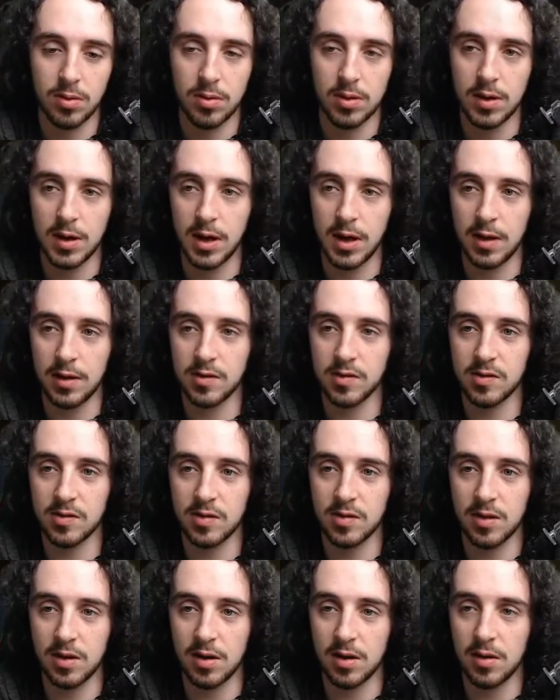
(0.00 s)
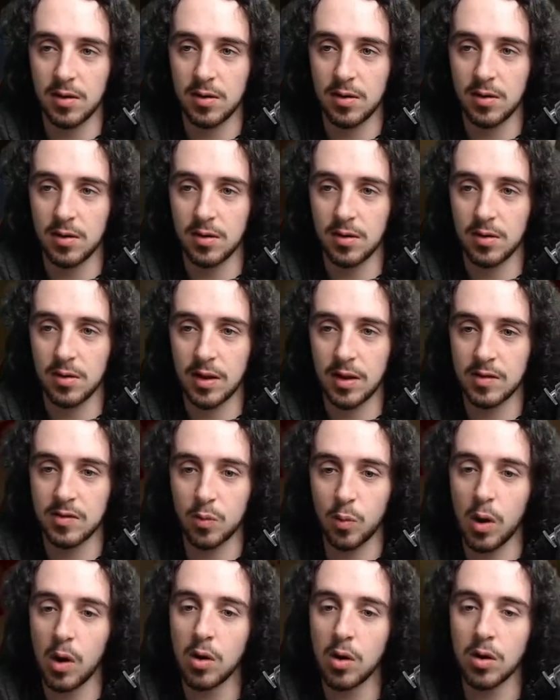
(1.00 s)
Yeah, this is the... That's
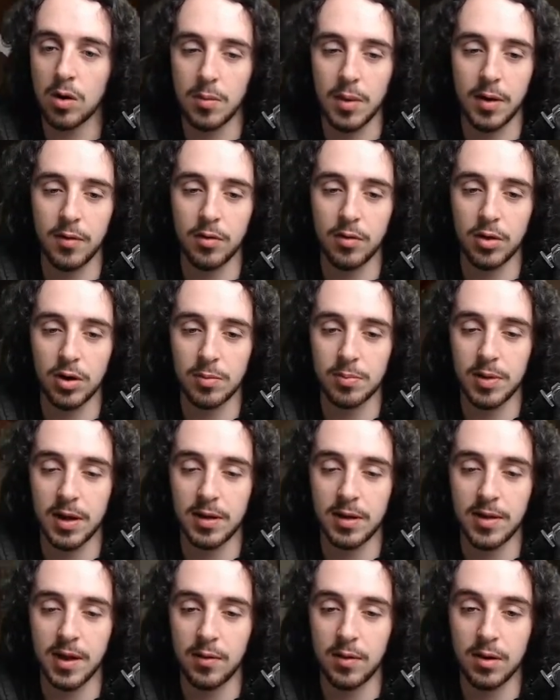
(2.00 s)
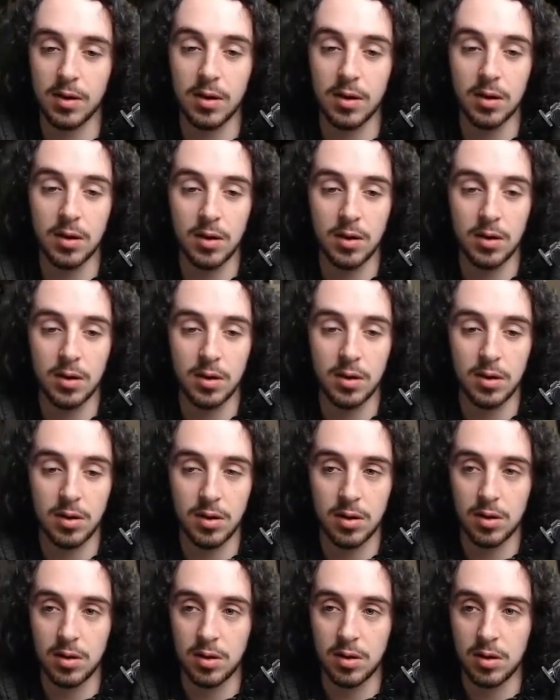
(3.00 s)
Welcome. I've already played that one.
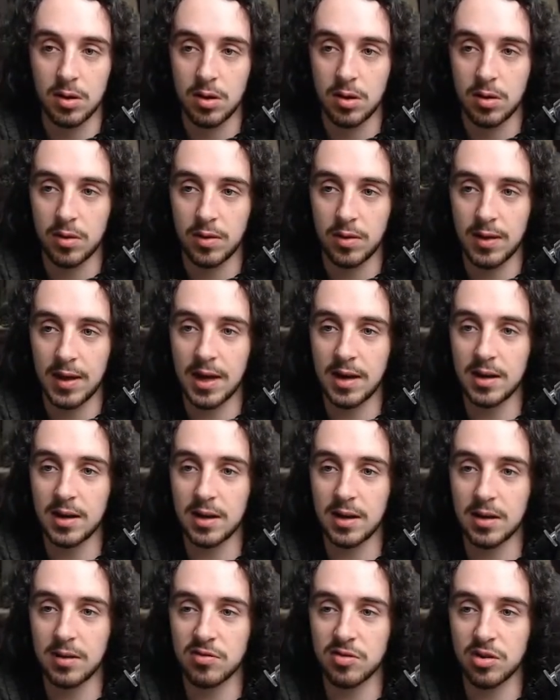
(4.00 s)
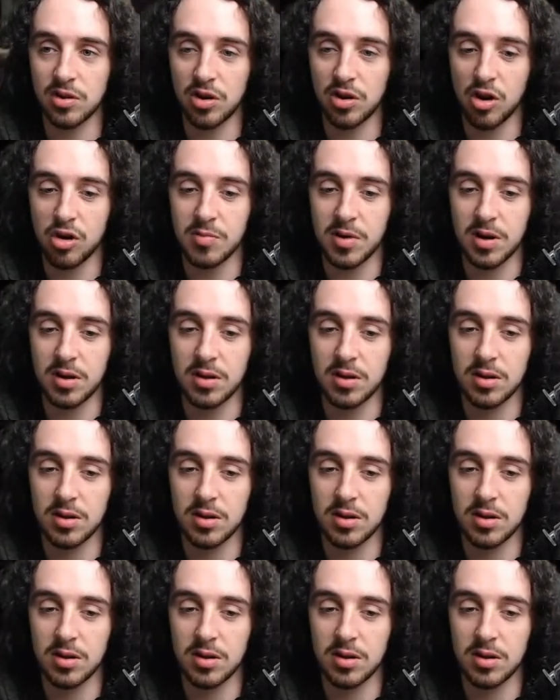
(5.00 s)
The ending of Tacoma